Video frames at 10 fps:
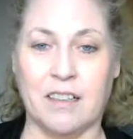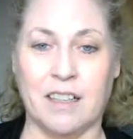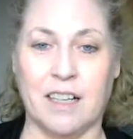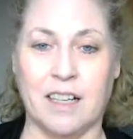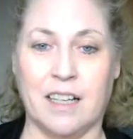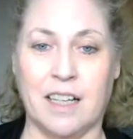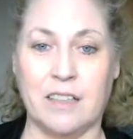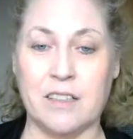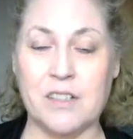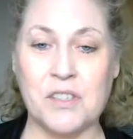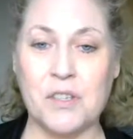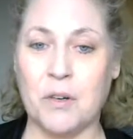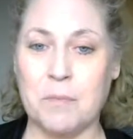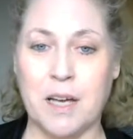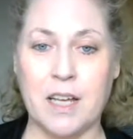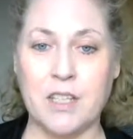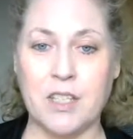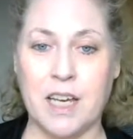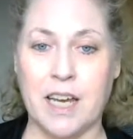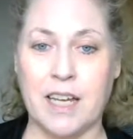I learn so
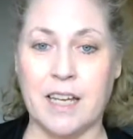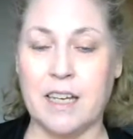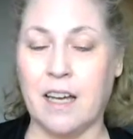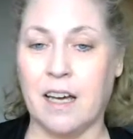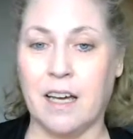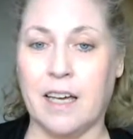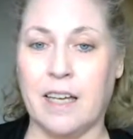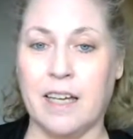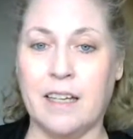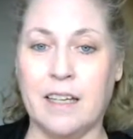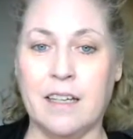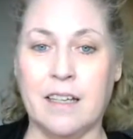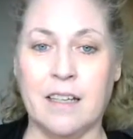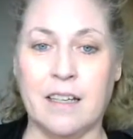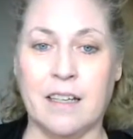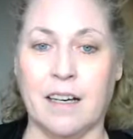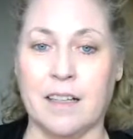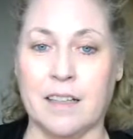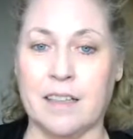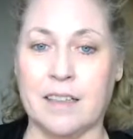much, and I
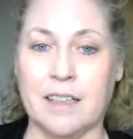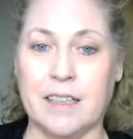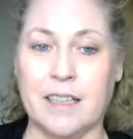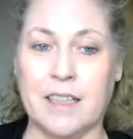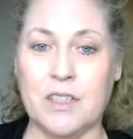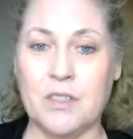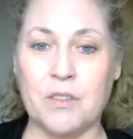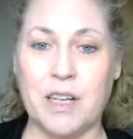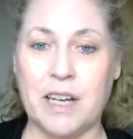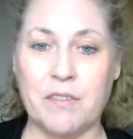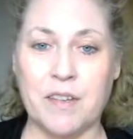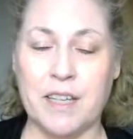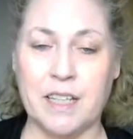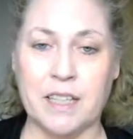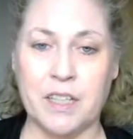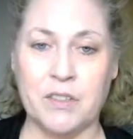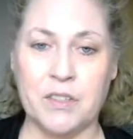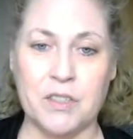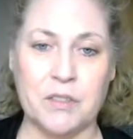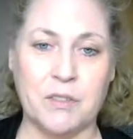uh, enjoy everything that you
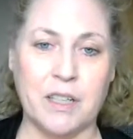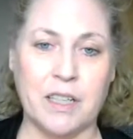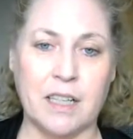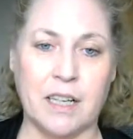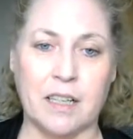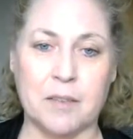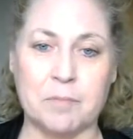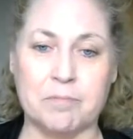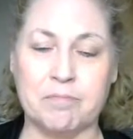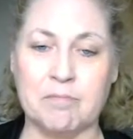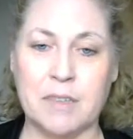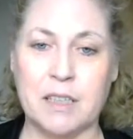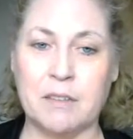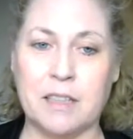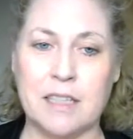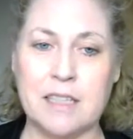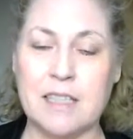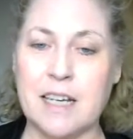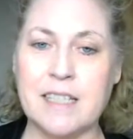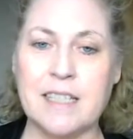do. And it's
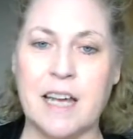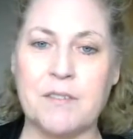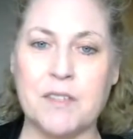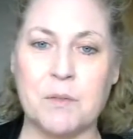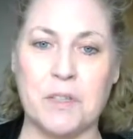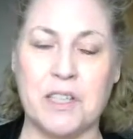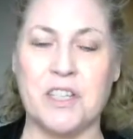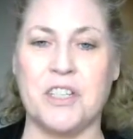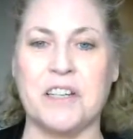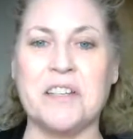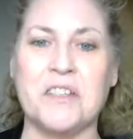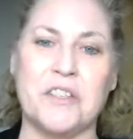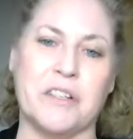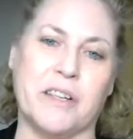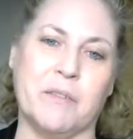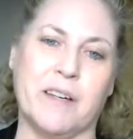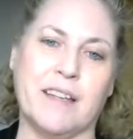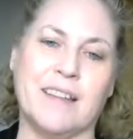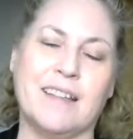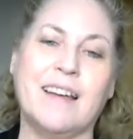nice to have someone to share this journey with.
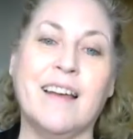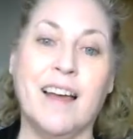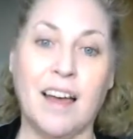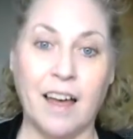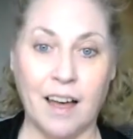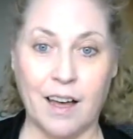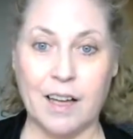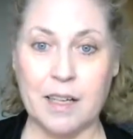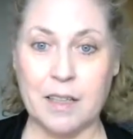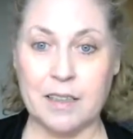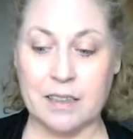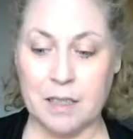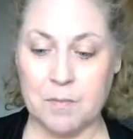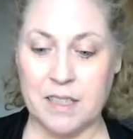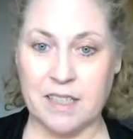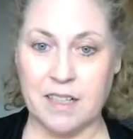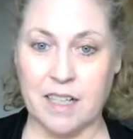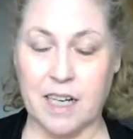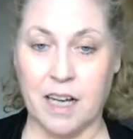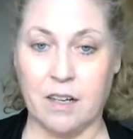Let me
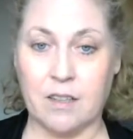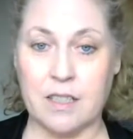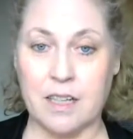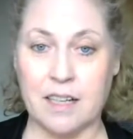start out.